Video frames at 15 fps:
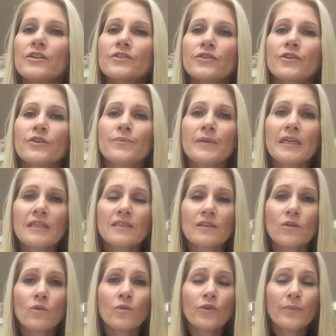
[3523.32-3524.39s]
So it appears
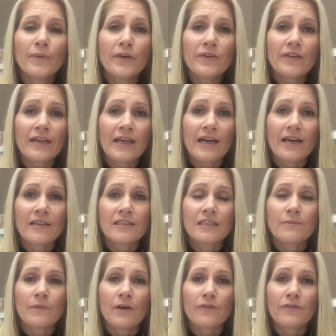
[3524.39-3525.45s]
that all the birthday cards
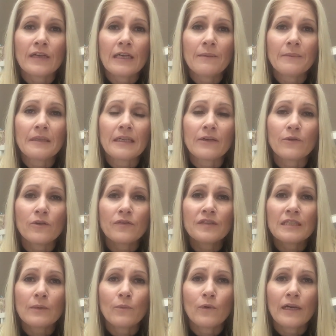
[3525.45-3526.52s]
in my family are off
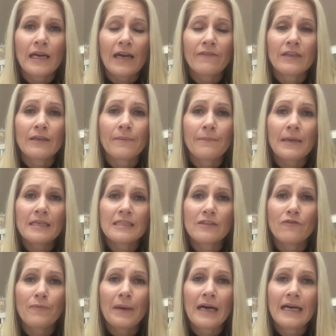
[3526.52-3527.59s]
somewhere having a
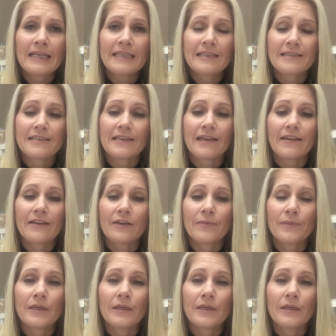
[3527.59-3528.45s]
massive party together